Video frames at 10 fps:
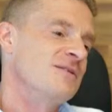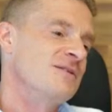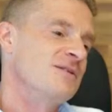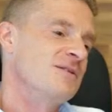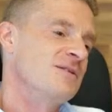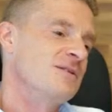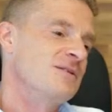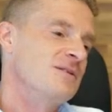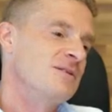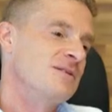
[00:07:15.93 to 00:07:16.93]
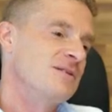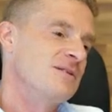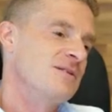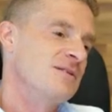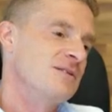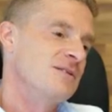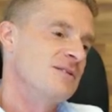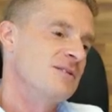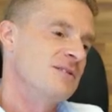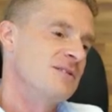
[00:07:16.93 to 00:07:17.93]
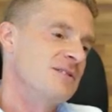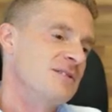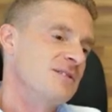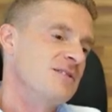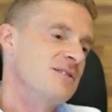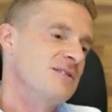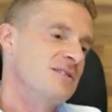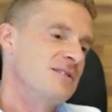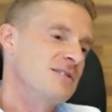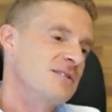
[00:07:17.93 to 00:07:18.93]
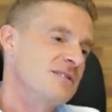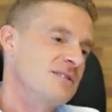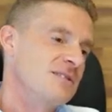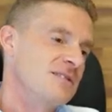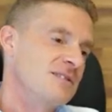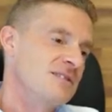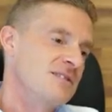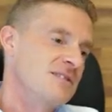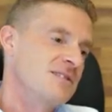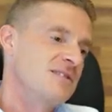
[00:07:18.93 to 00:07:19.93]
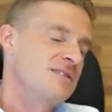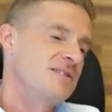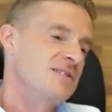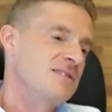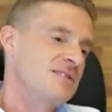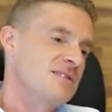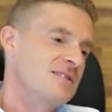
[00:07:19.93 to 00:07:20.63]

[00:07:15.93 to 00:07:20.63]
No words are spoken by the person on screen.